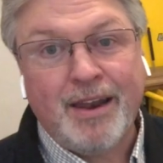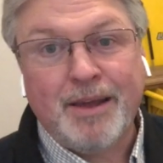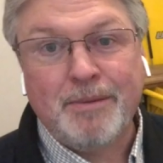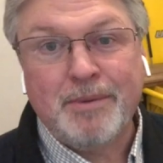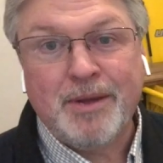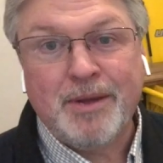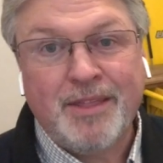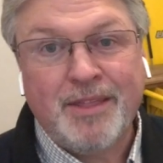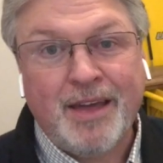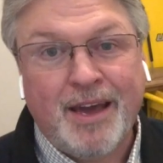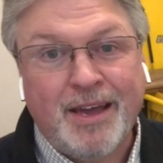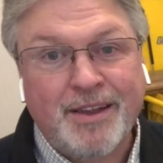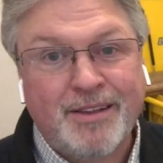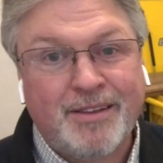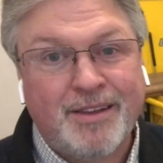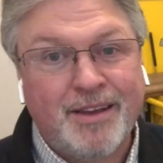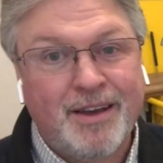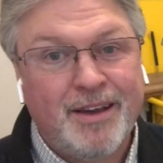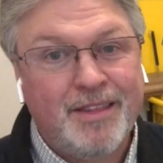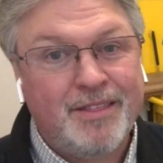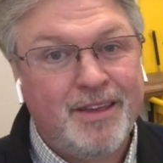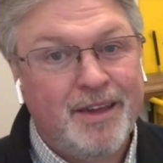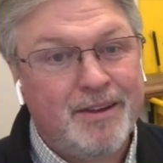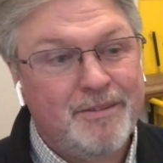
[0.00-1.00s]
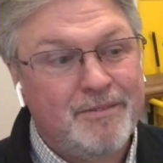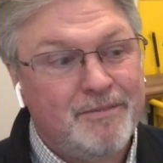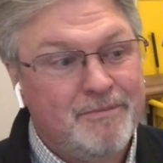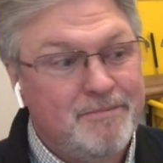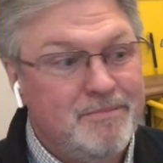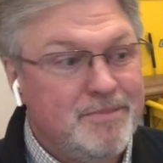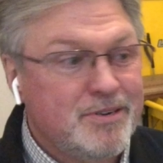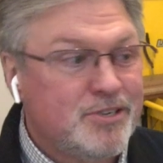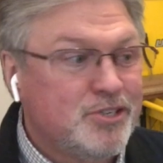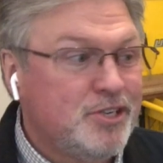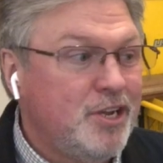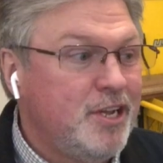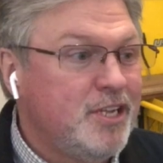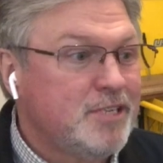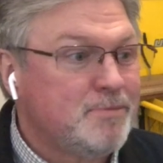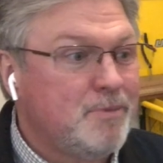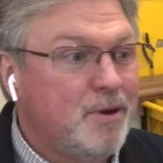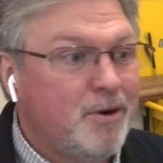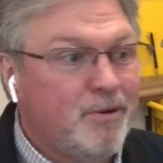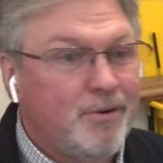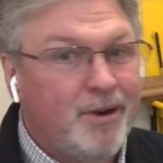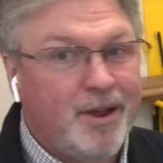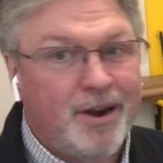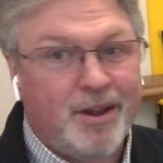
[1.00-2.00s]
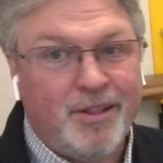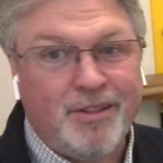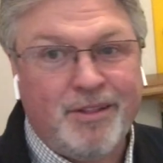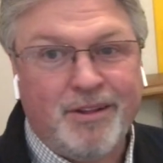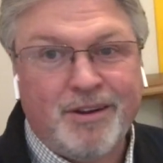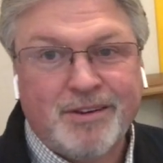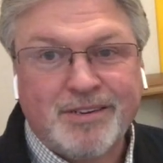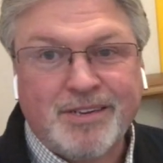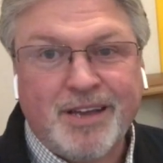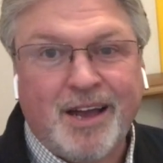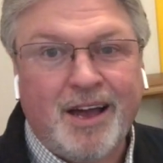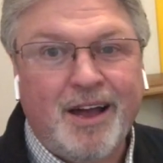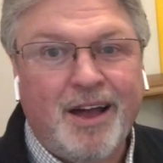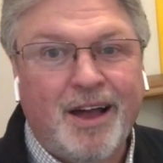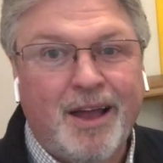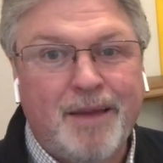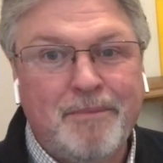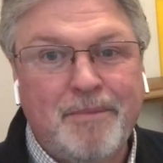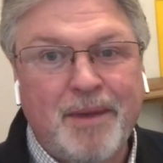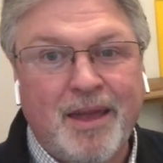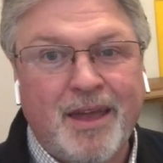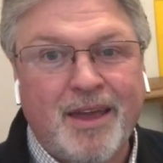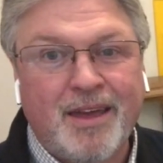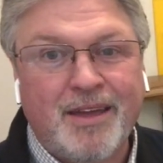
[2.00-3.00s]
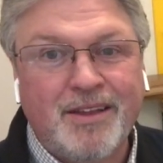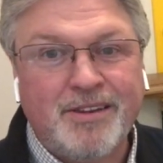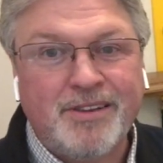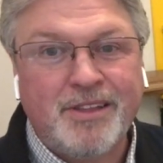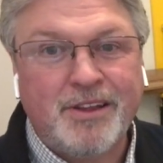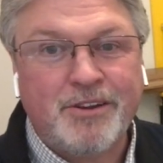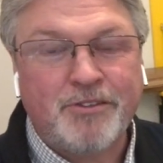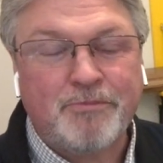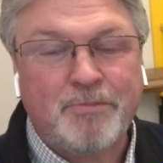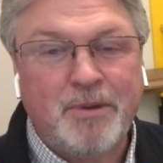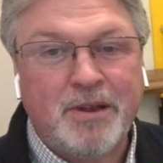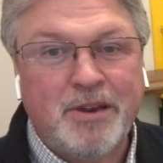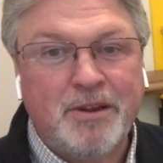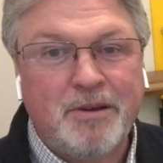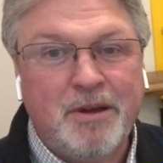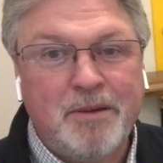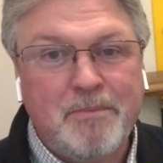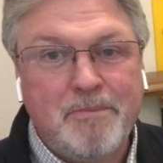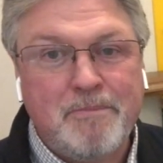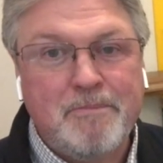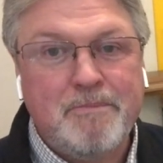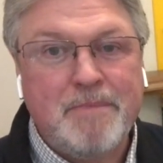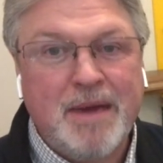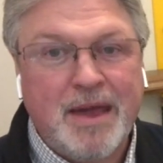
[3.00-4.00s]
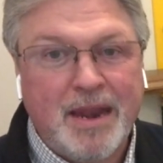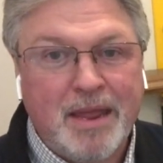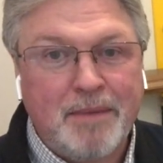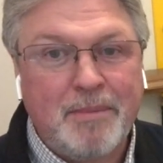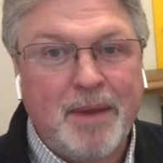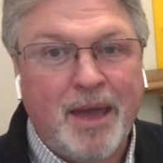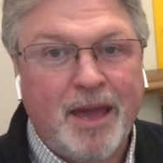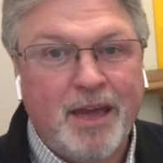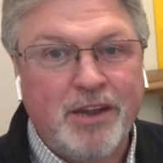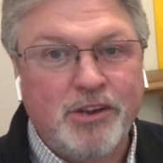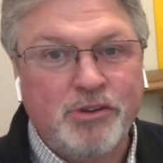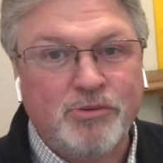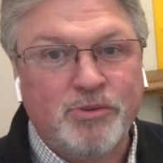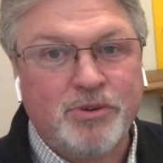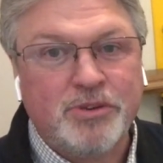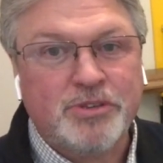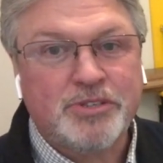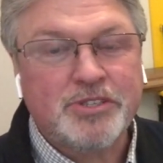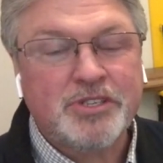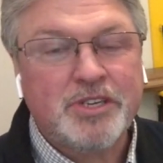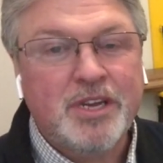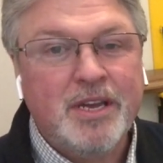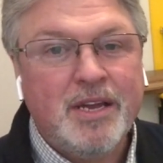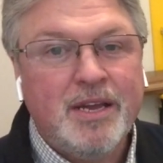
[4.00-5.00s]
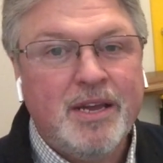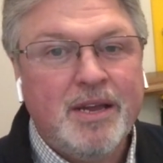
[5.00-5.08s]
I that uh, that machine's been around a long time, and there's been many manuals.